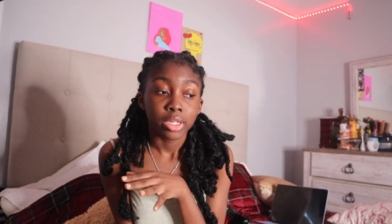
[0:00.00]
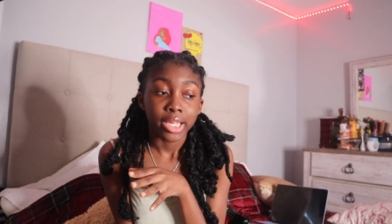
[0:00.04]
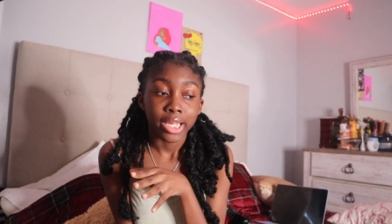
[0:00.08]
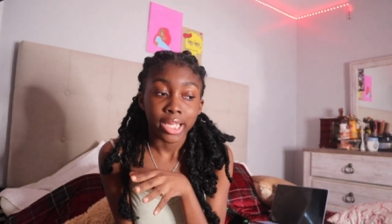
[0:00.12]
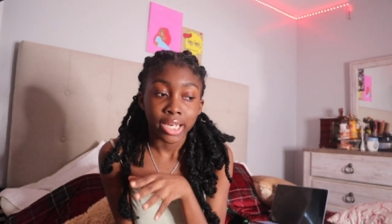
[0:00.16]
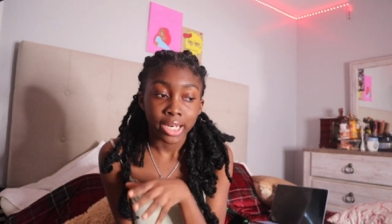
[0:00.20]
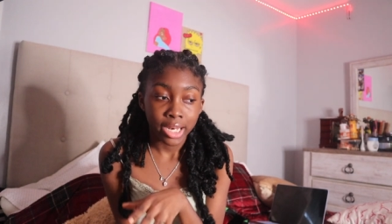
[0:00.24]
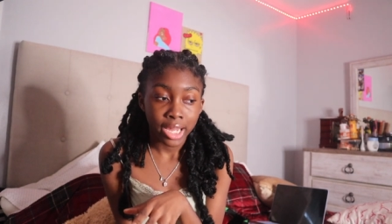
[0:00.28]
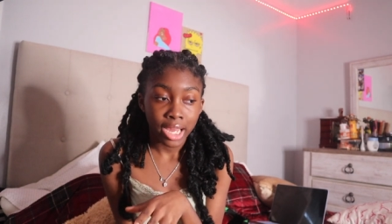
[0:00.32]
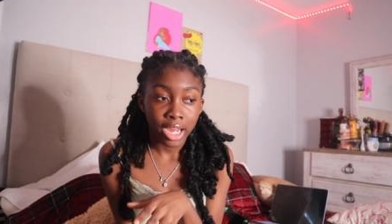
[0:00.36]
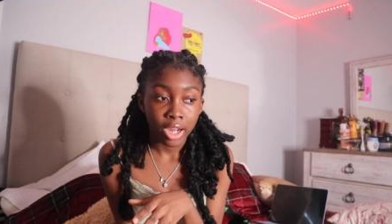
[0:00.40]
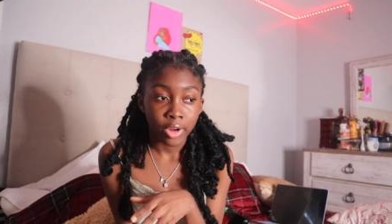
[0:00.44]

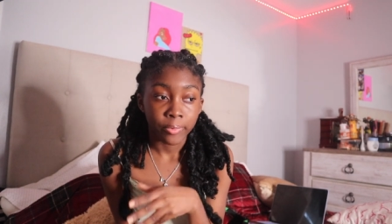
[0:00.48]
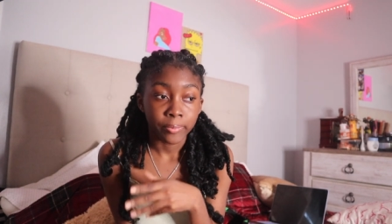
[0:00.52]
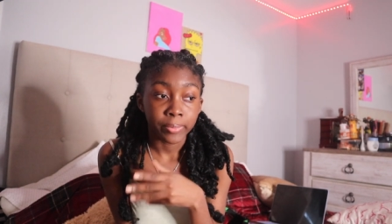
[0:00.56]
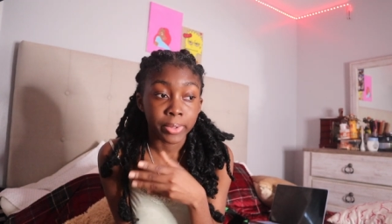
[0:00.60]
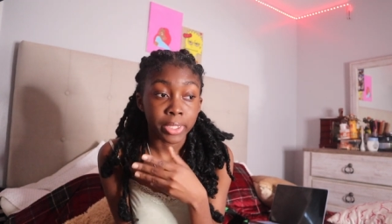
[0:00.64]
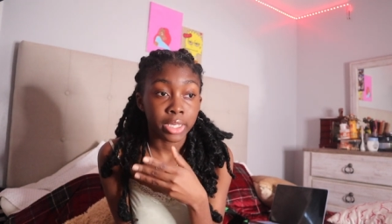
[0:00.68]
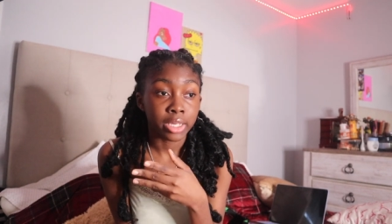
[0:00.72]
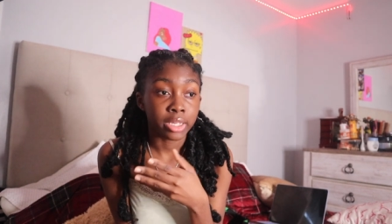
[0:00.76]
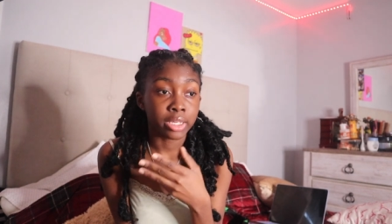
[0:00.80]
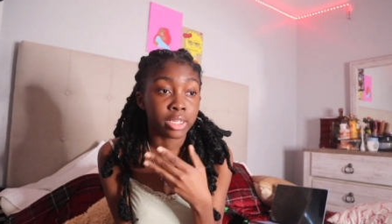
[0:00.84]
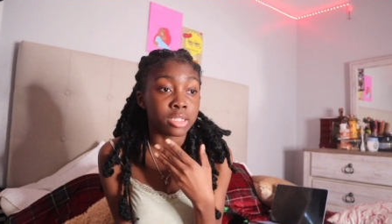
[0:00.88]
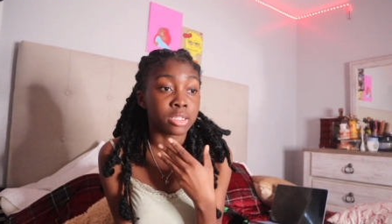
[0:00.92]
and now
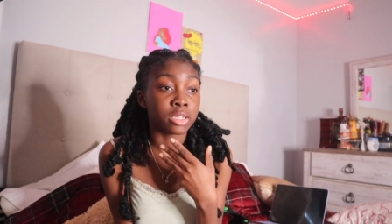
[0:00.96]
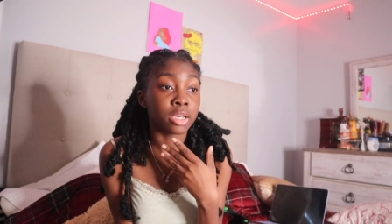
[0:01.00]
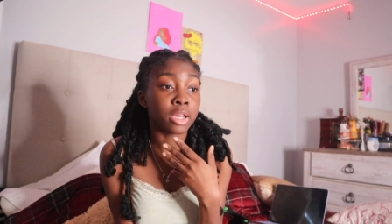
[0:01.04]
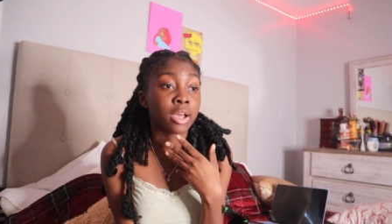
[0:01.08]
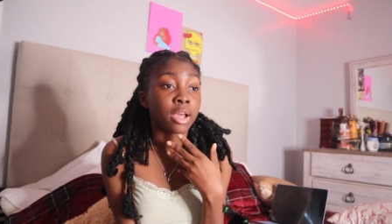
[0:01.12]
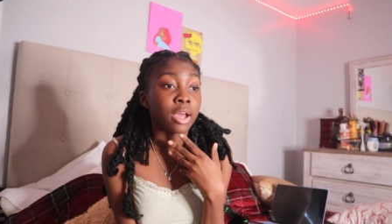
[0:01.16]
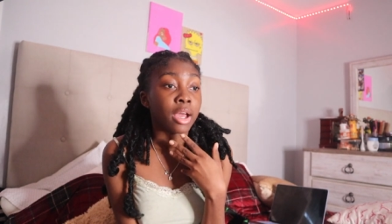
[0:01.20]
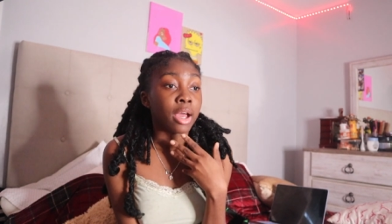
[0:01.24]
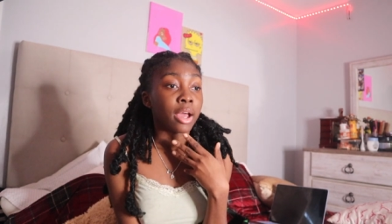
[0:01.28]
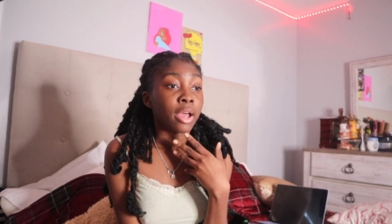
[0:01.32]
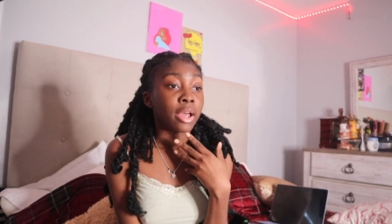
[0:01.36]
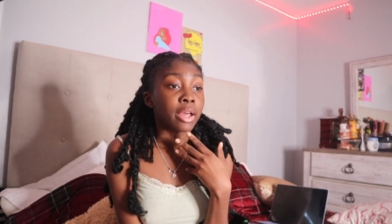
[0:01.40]
because
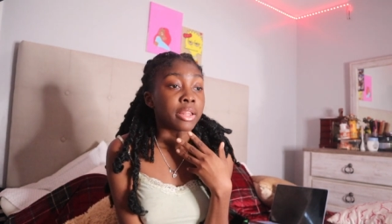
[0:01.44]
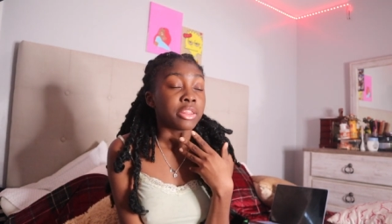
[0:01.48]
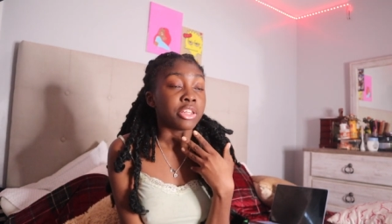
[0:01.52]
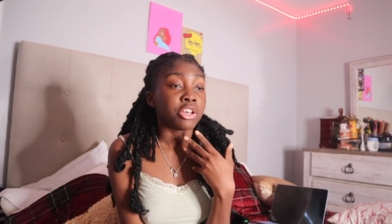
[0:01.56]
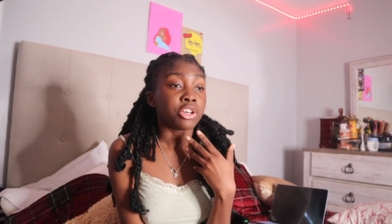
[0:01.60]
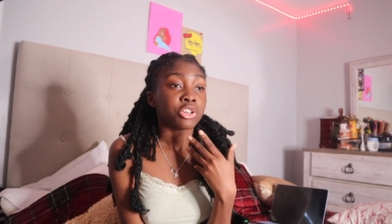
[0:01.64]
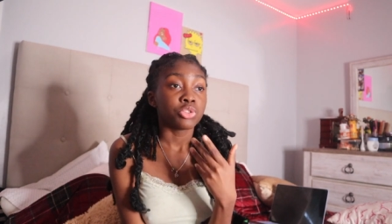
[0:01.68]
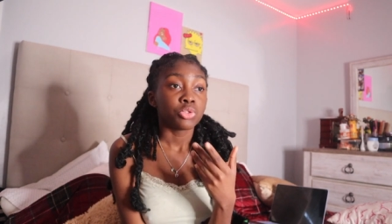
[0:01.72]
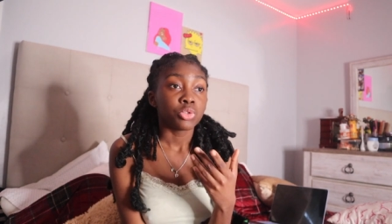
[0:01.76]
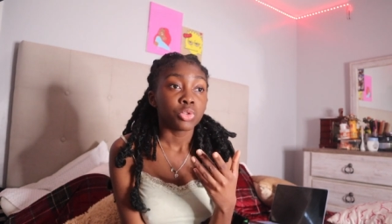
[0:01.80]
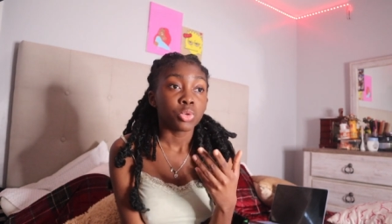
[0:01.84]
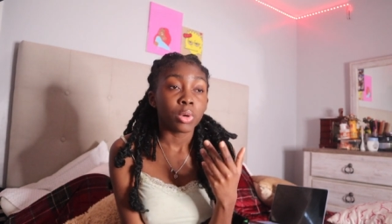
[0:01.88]

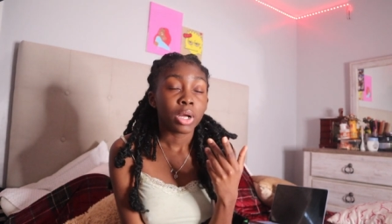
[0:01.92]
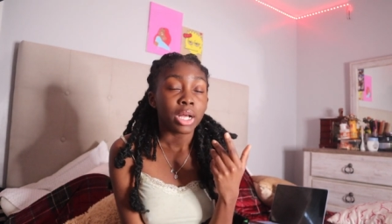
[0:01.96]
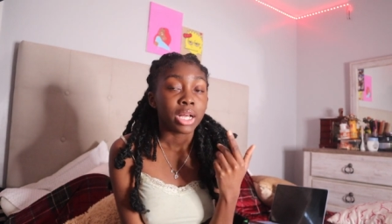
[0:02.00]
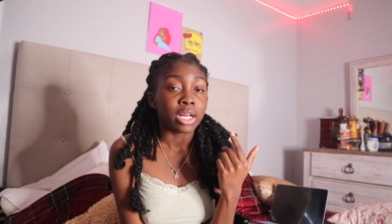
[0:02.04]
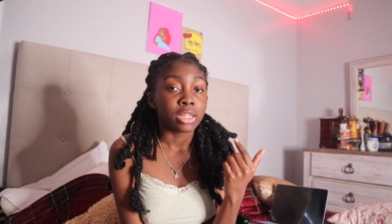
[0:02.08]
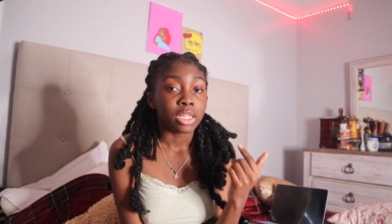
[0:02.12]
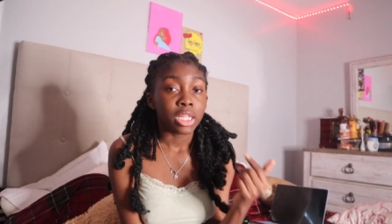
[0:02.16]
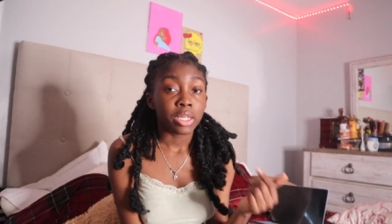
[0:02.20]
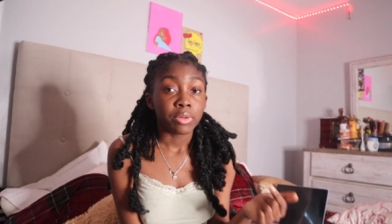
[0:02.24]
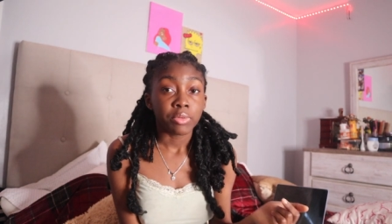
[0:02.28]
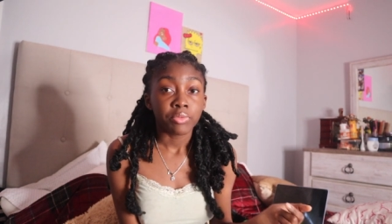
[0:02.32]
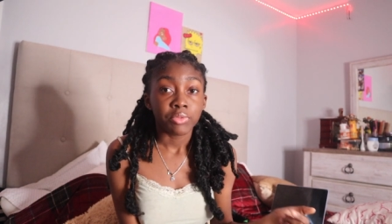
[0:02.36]
they're due
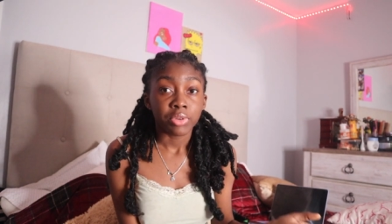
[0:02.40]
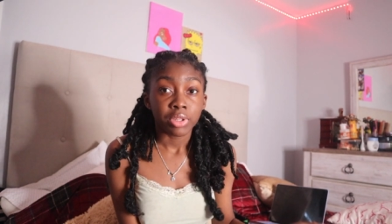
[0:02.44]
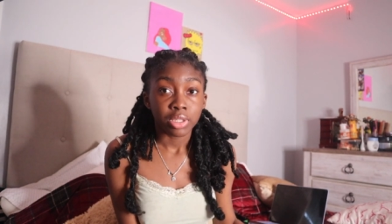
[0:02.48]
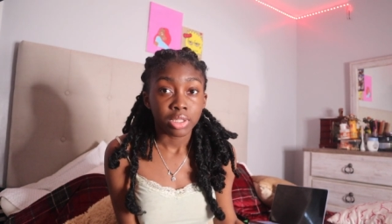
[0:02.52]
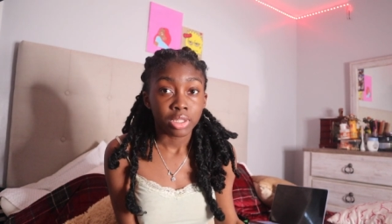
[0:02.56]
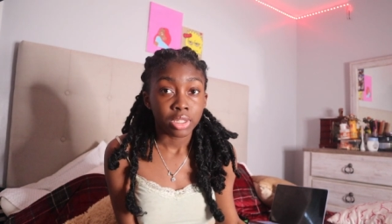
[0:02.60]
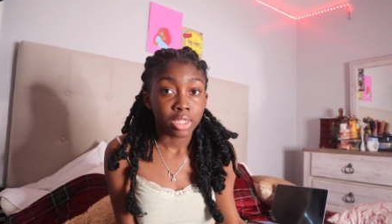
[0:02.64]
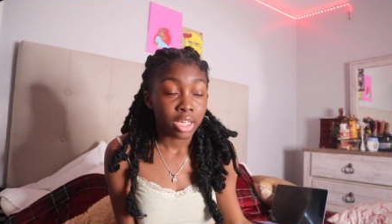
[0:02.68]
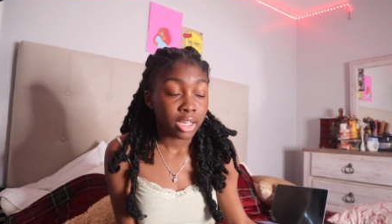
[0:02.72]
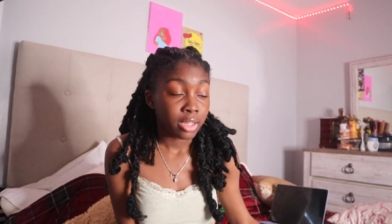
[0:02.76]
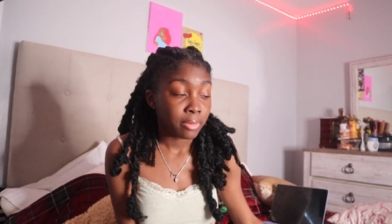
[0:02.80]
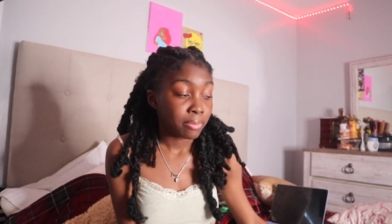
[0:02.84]
at
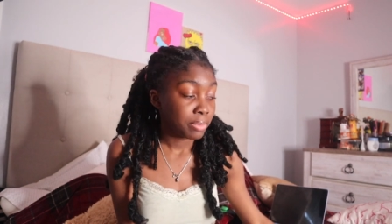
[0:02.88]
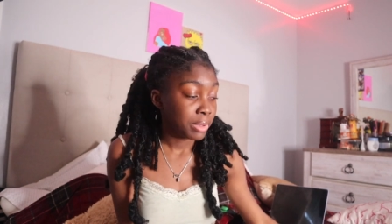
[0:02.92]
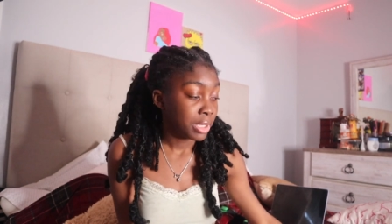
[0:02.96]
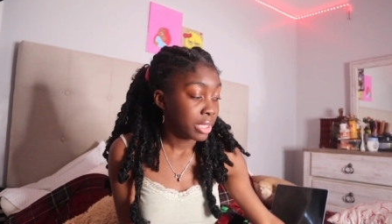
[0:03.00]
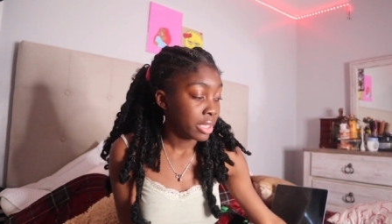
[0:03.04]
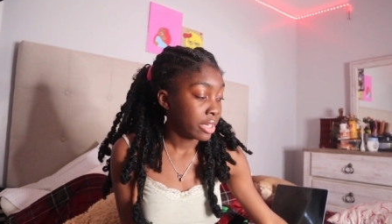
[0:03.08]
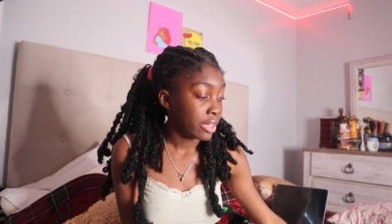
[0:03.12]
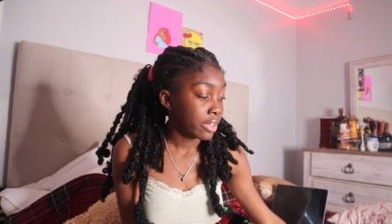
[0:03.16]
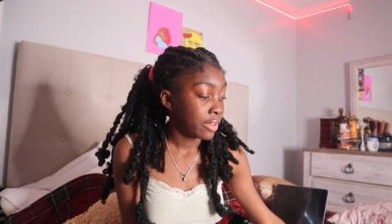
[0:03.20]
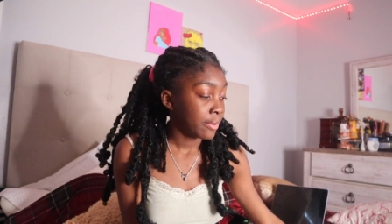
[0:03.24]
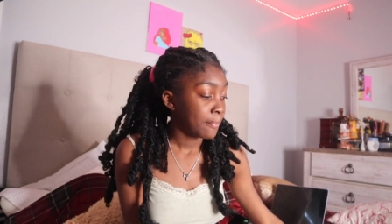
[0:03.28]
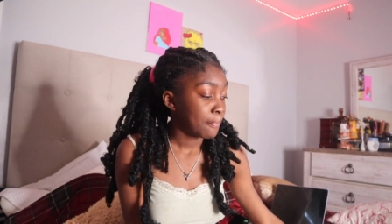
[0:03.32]
11.59
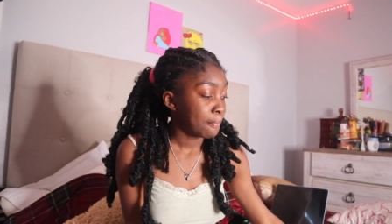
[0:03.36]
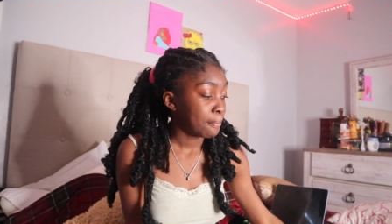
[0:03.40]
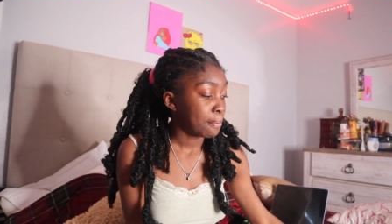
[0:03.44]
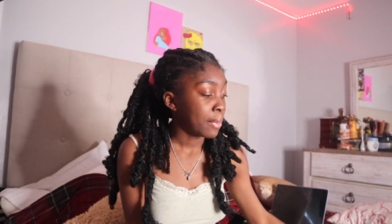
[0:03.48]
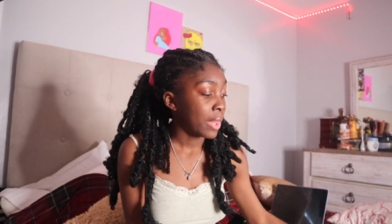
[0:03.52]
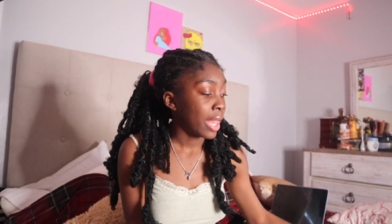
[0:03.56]
p.m.